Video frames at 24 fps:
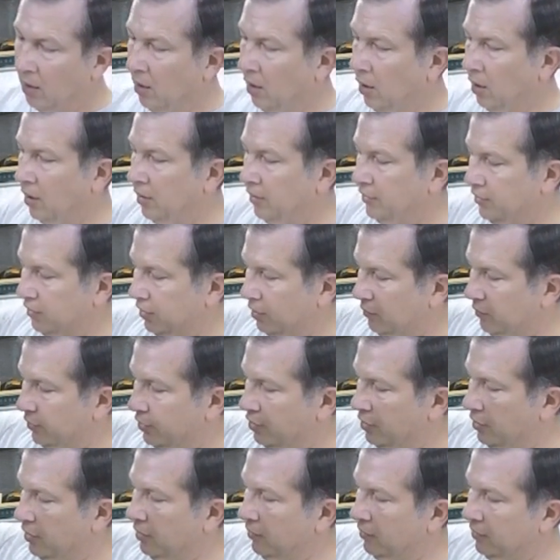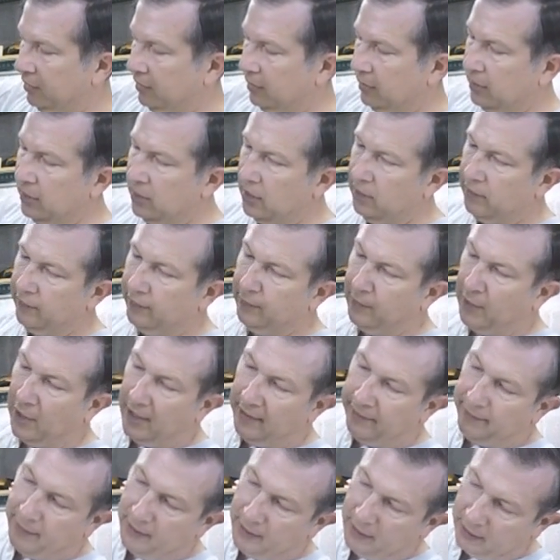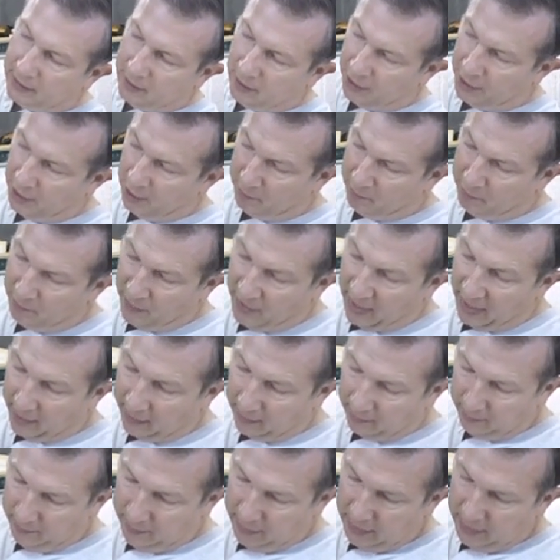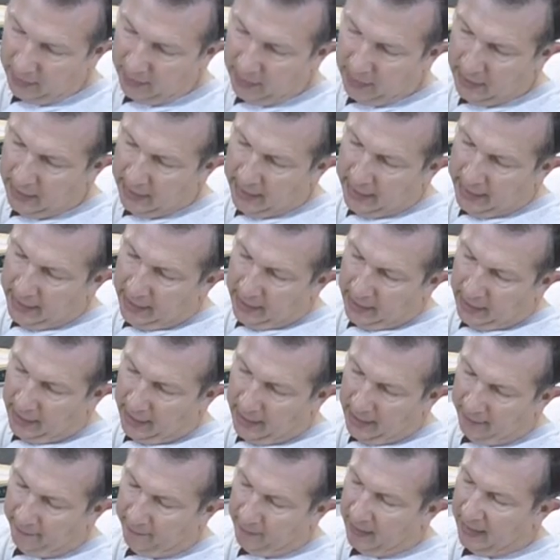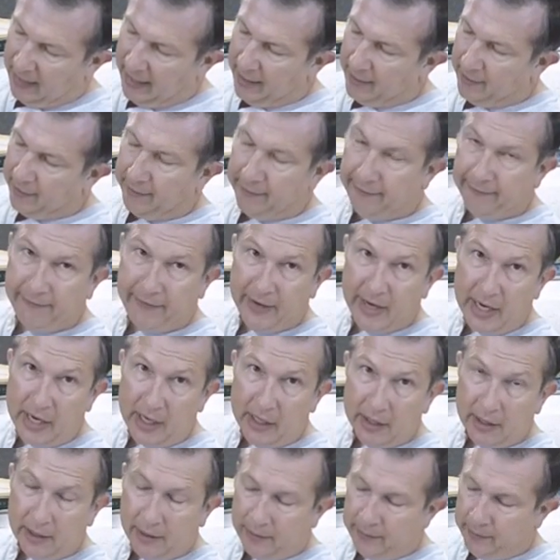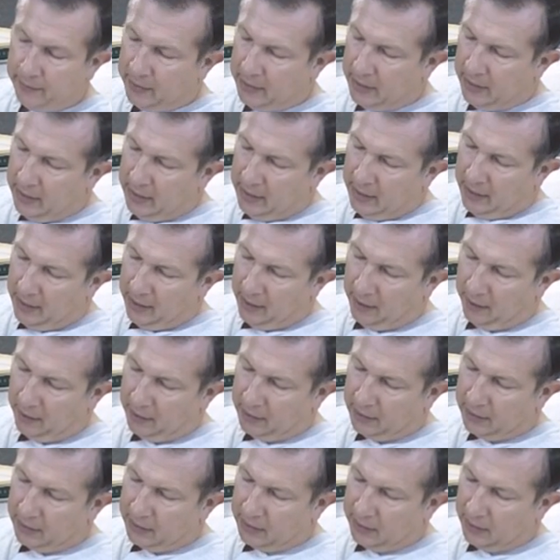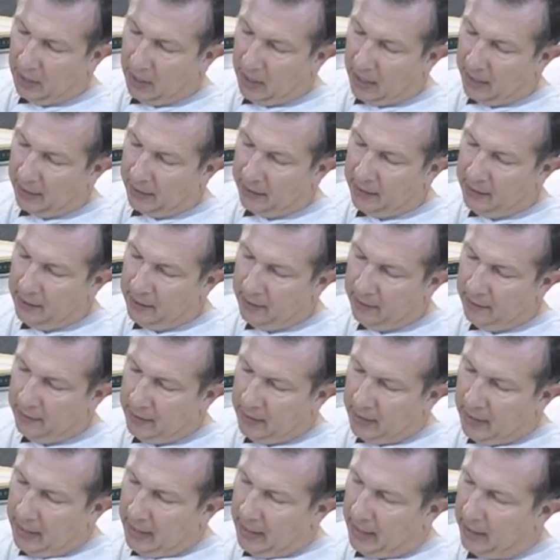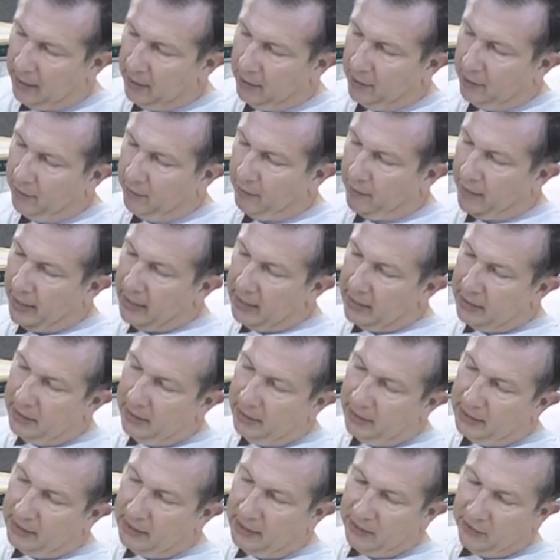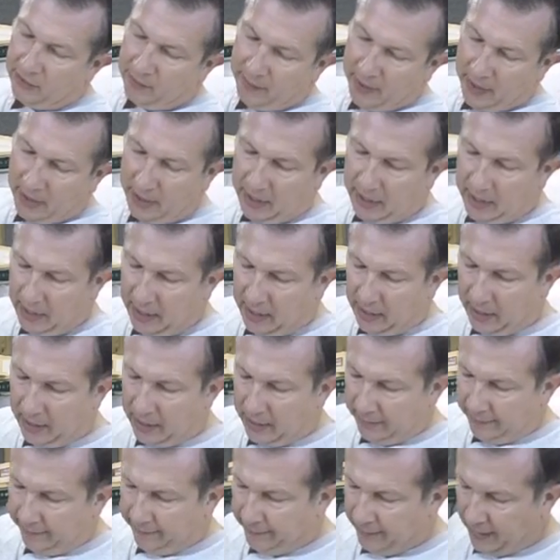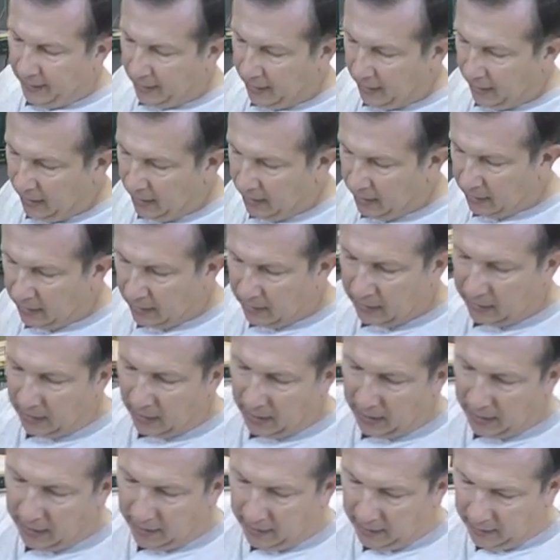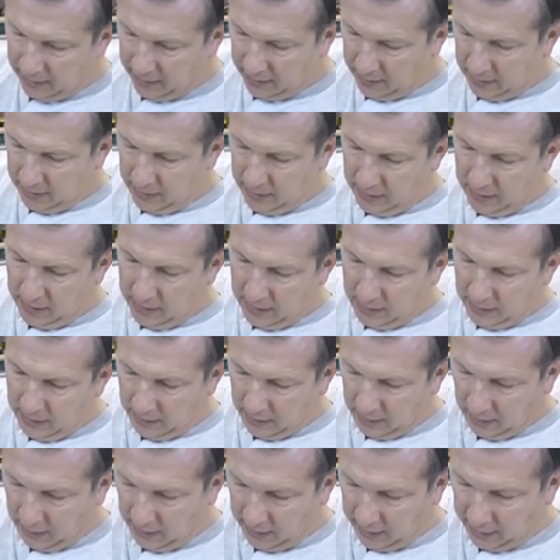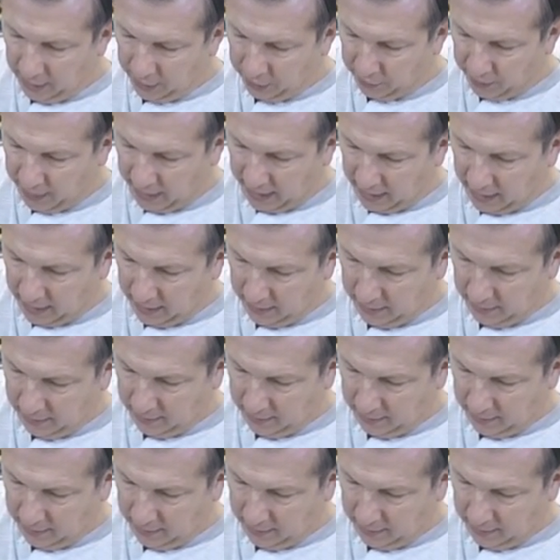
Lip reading: Also, what you don't see often is on the bottom, I have leather feet that are slotted and are the right distance from end to end to fit inside the luggage rack,